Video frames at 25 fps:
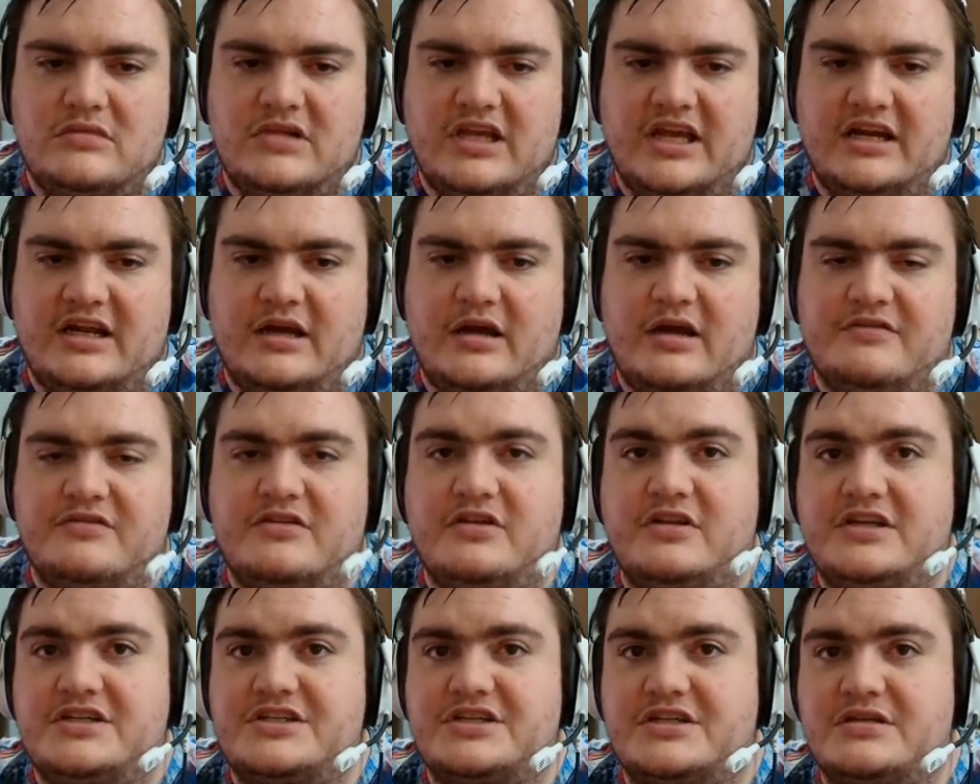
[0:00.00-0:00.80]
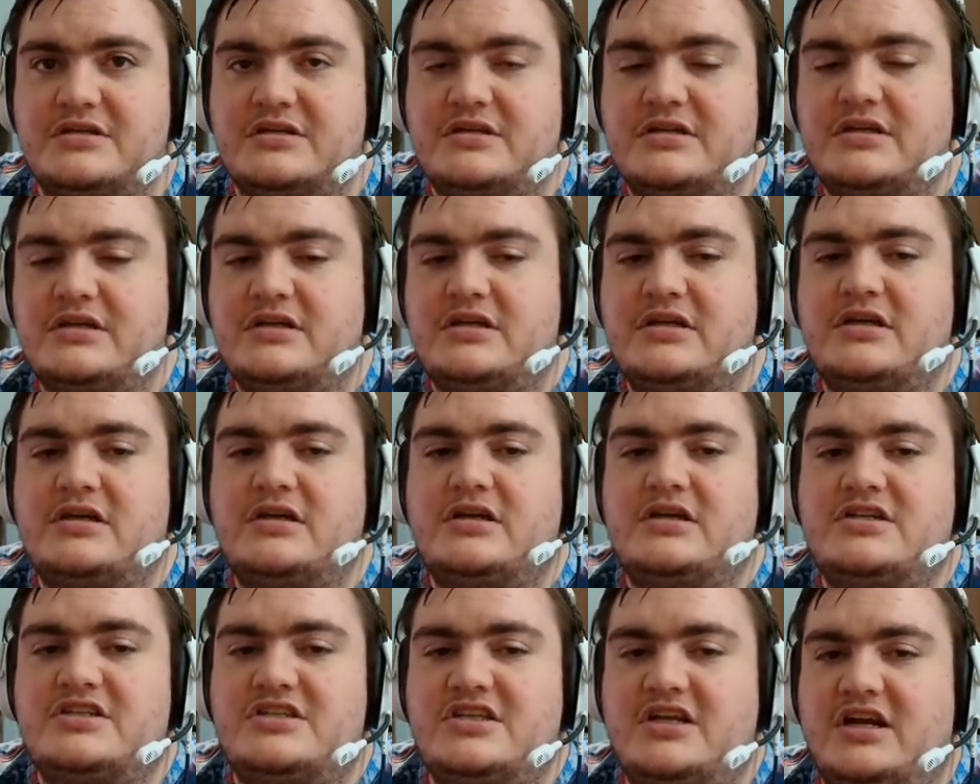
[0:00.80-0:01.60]
I now have collision.
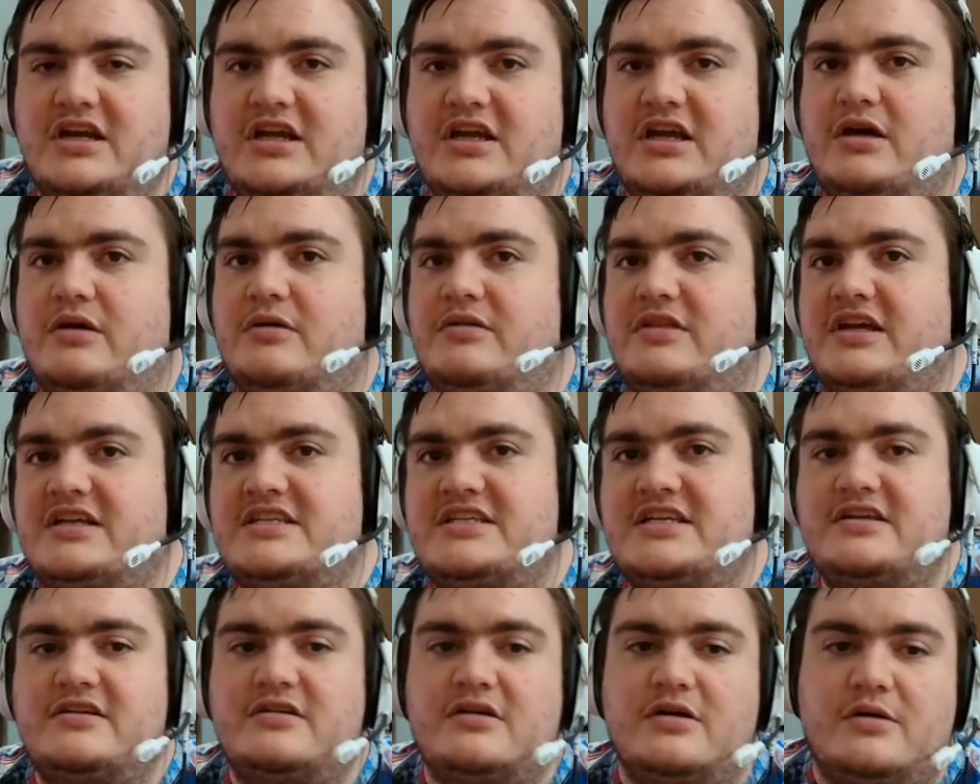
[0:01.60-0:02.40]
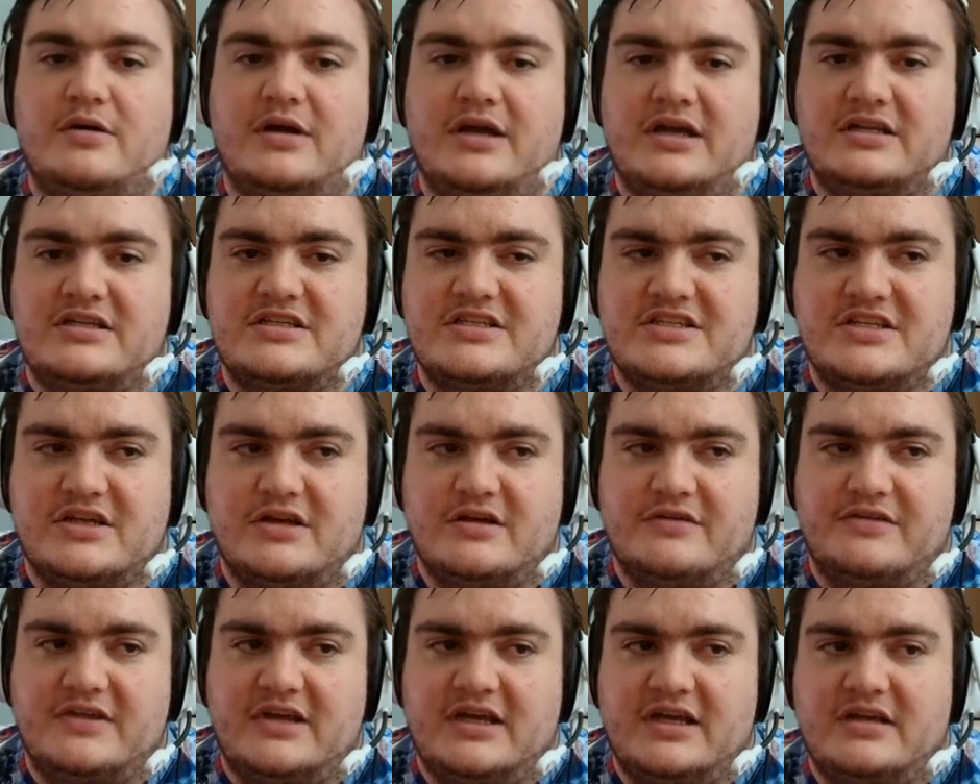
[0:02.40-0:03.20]
So there you go. That's how you go ahead and
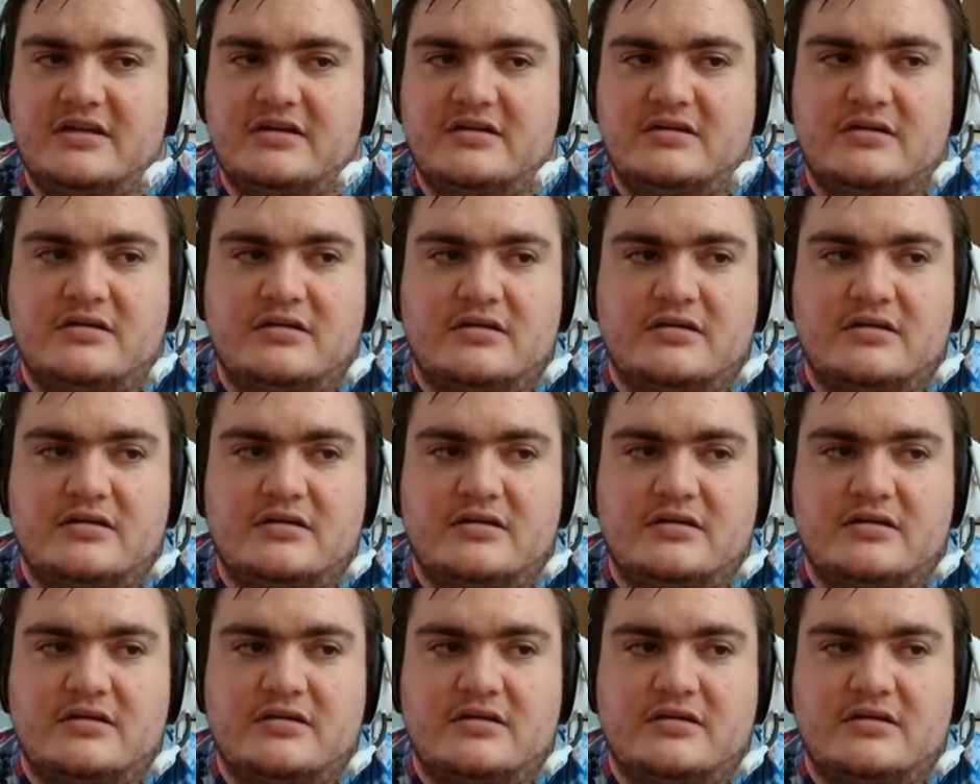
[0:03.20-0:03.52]
solve that.